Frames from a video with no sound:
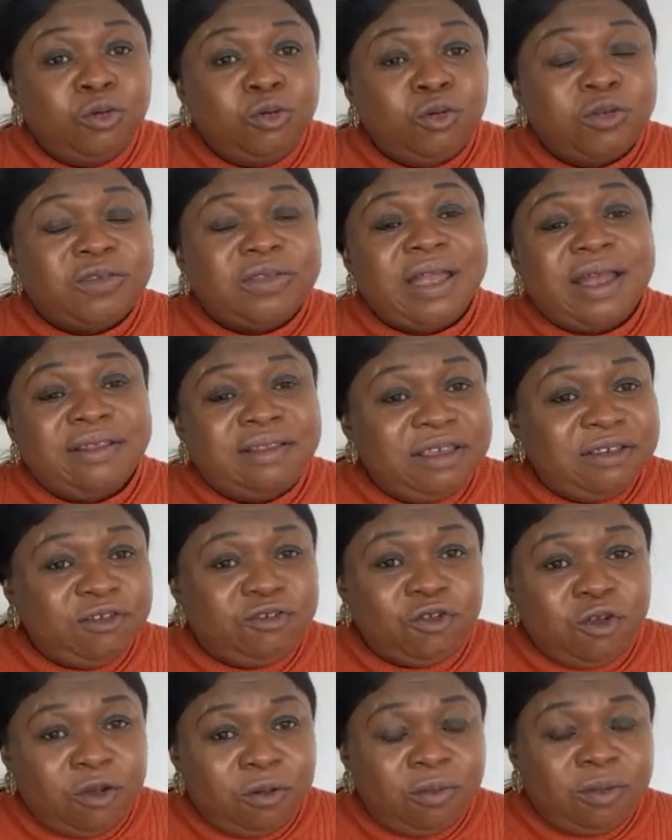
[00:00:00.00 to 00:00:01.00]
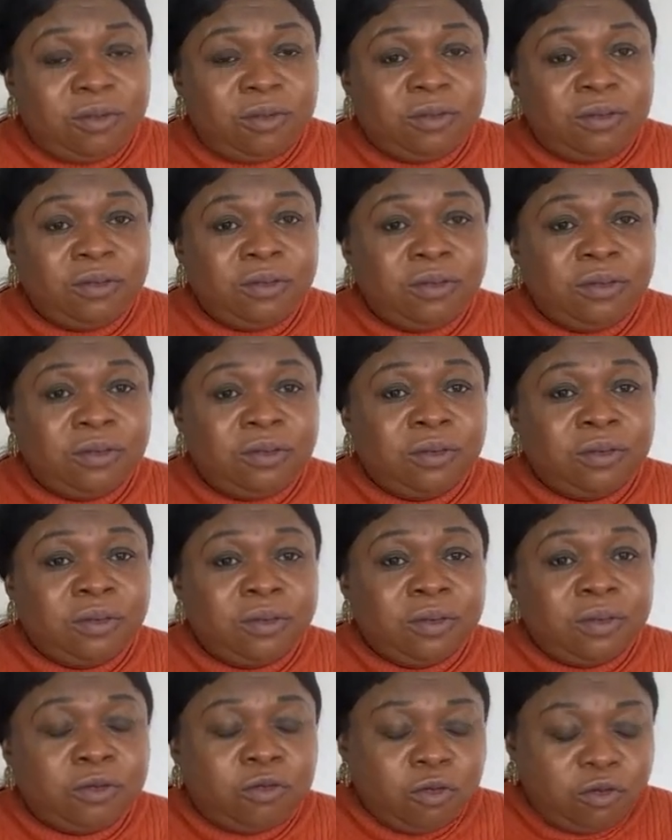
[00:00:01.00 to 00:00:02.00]
start the job.
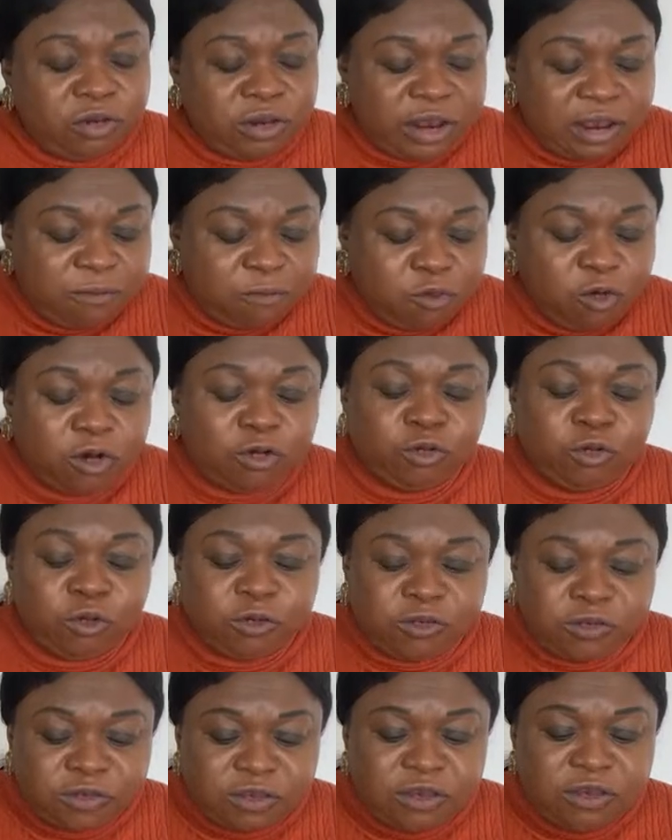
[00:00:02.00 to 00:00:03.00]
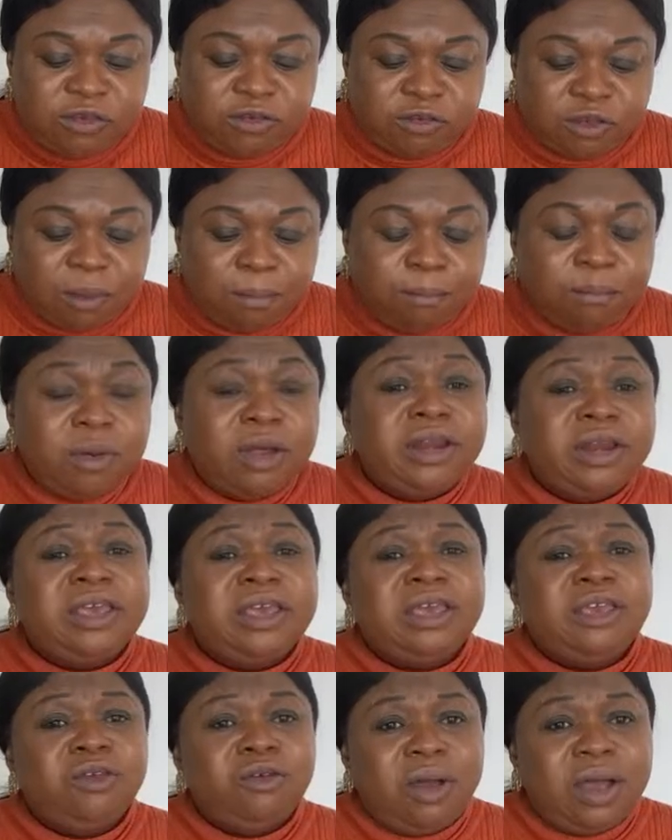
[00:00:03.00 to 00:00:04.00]
So they want to see some money
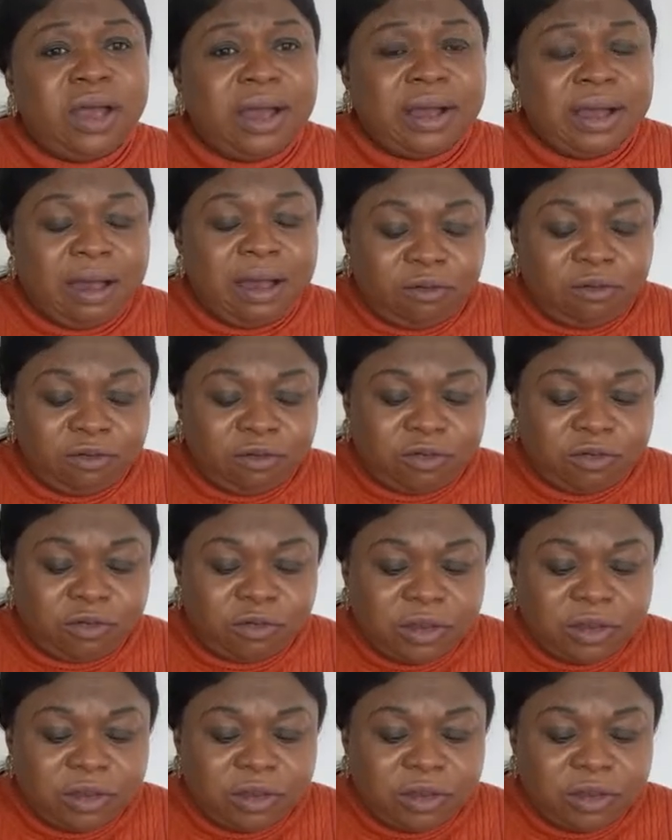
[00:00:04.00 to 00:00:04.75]
in your account.